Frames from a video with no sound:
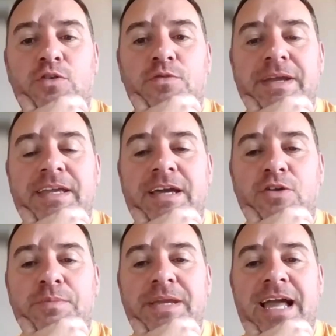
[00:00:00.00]
love me
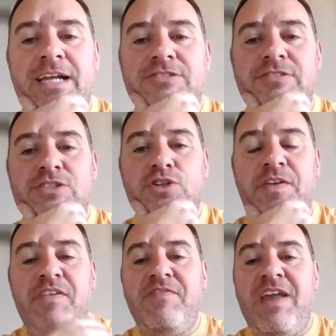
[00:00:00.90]
gangstery stuff.
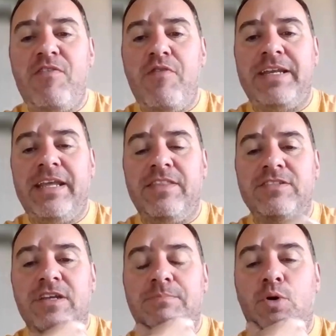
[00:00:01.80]
If you've never read it,
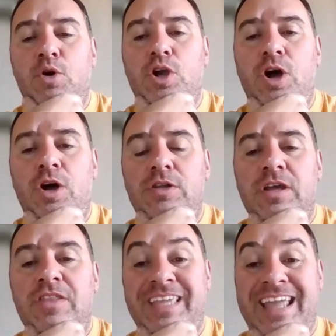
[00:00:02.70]
there's a book called
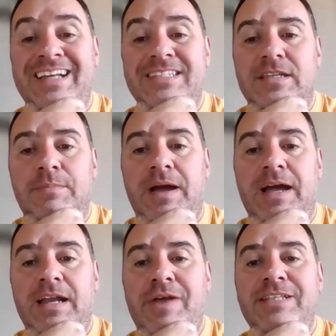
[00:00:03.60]
The Gangster
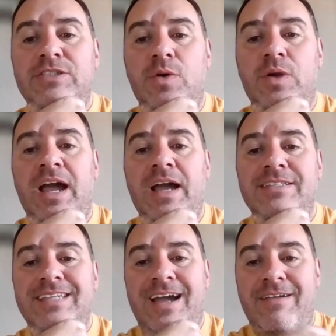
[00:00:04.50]
by Lorenzo
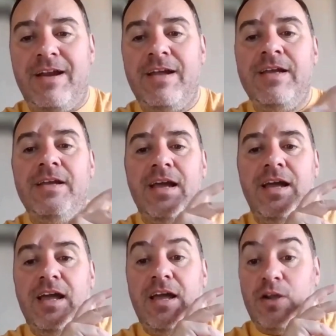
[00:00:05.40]
Carcaterra.
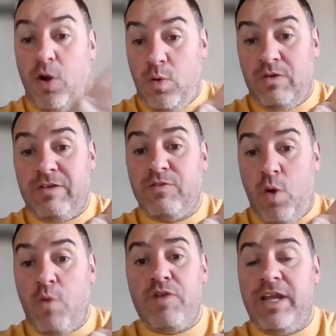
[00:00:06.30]
Go
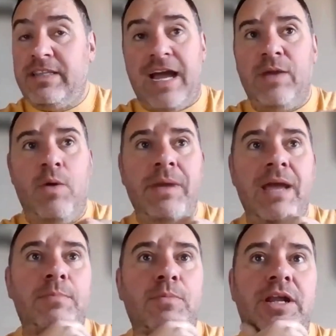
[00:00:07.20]
and read that. You won't be
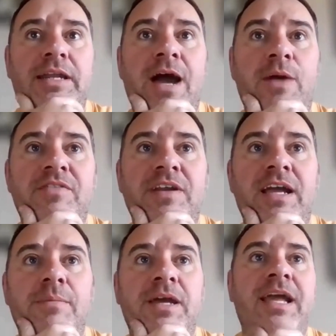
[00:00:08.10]
able to put it down if you
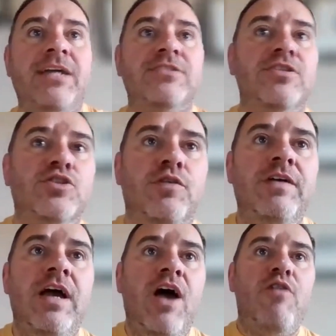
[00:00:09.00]
like a bit of gangster stuff.
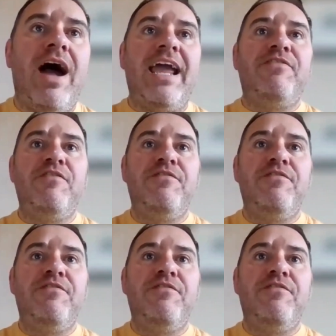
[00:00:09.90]
Right,